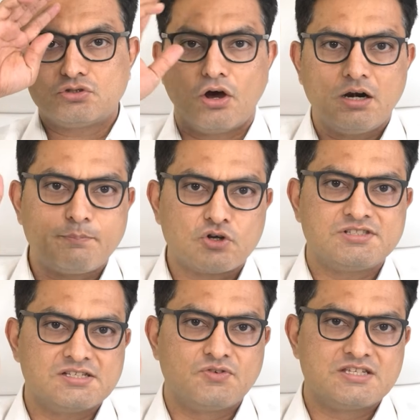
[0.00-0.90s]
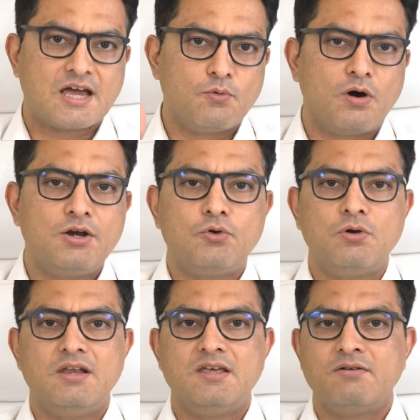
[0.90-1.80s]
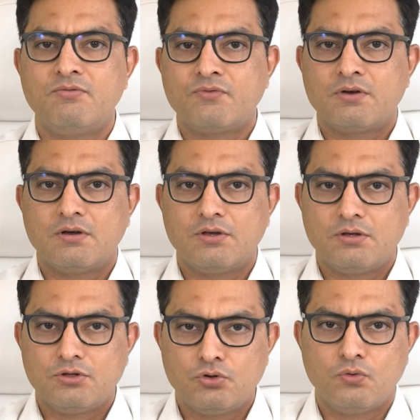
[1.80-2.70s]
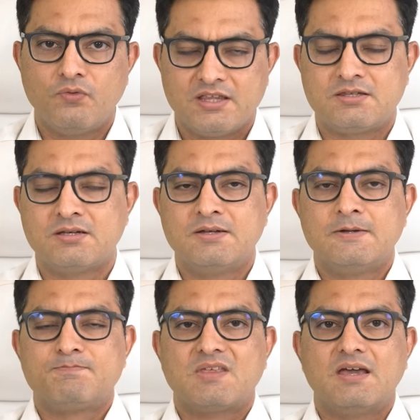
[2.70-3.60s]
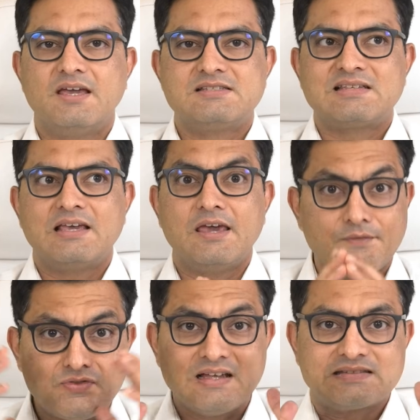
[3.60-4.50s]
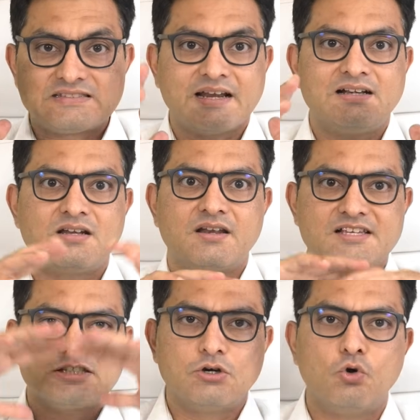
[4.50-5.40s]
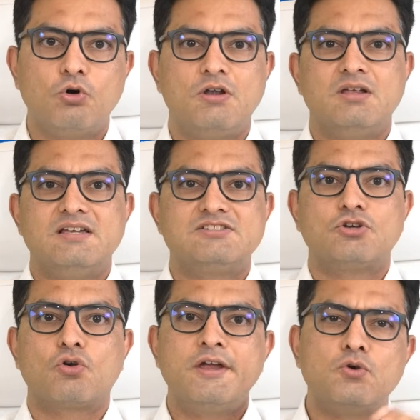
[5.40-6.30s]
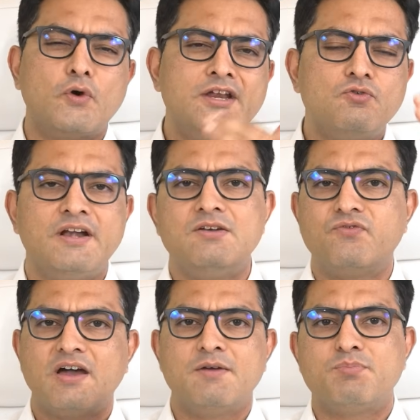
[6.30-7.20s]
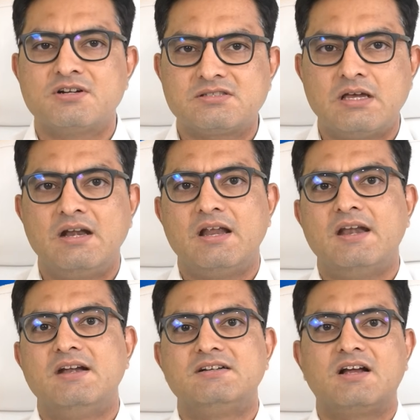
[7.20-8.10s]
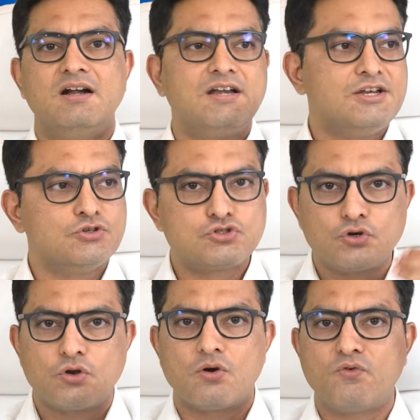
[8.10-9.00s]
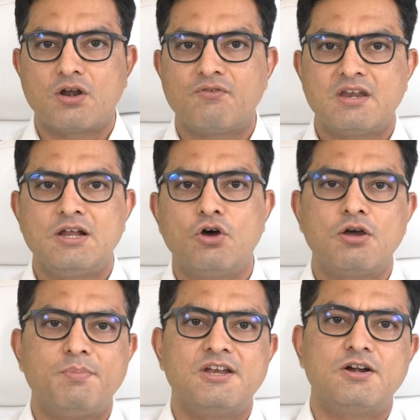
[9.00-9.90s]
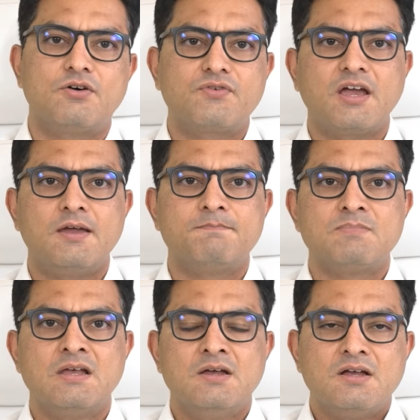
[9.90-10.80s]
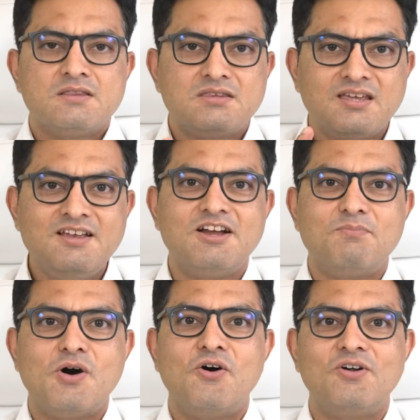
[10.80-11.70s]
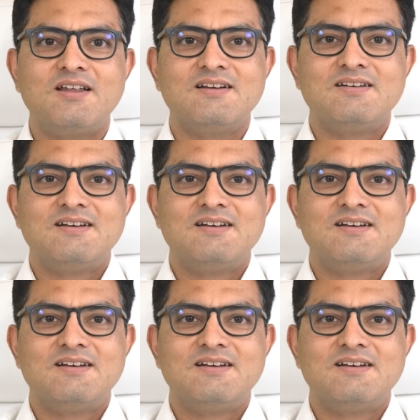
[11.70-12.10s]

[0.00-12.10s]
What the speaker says: thought process which I want to leave you with is, if the sector as a whole is growing 20-25% and it continues to grow for a very long period of time, think about